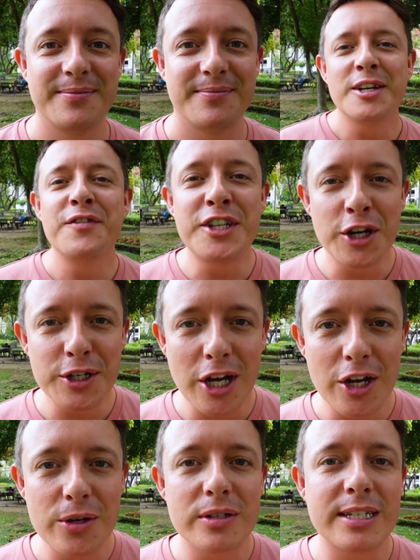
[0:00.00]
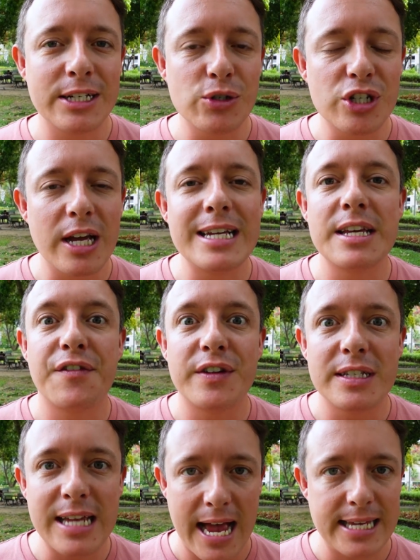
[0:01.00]
So if you don't know, Skillshare is a
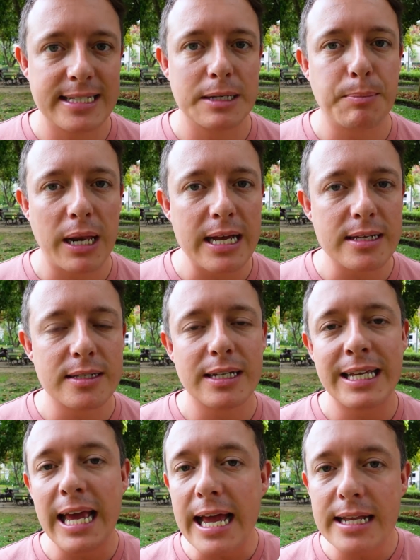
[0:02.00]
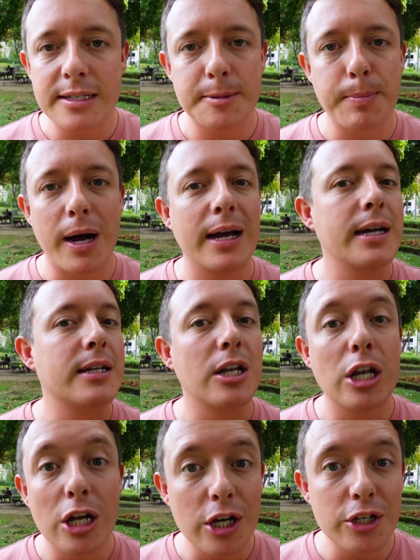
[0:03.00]
fantastic place to get inspired,
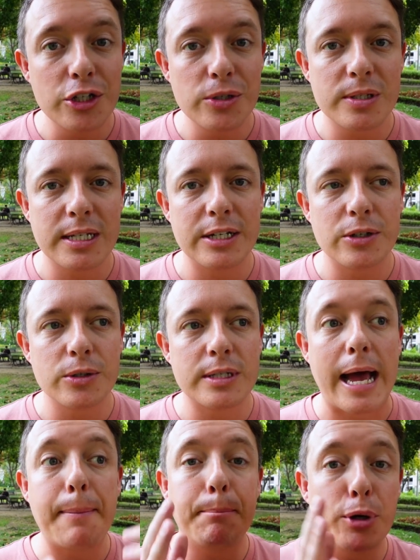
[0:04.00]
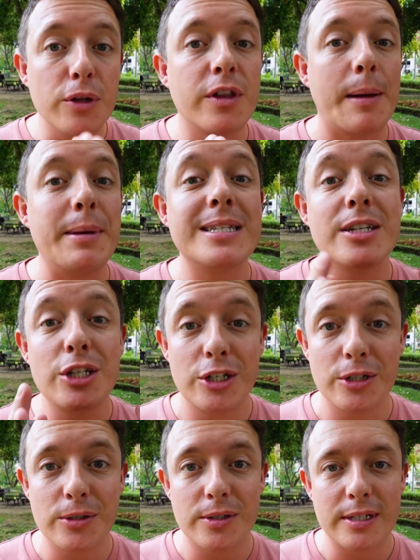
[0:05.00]
learn new skills, and put them into
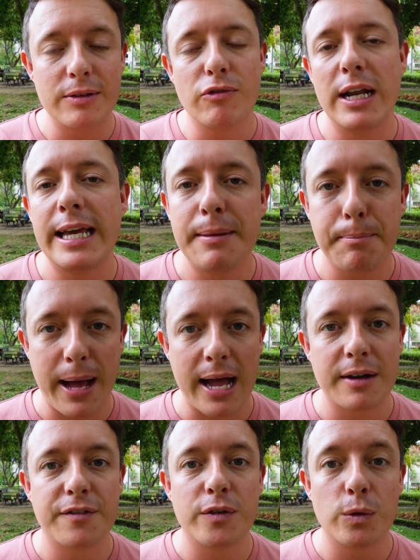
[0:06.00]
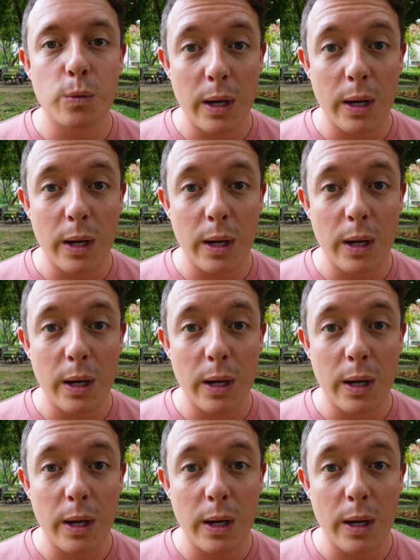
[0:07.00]
use in really impactful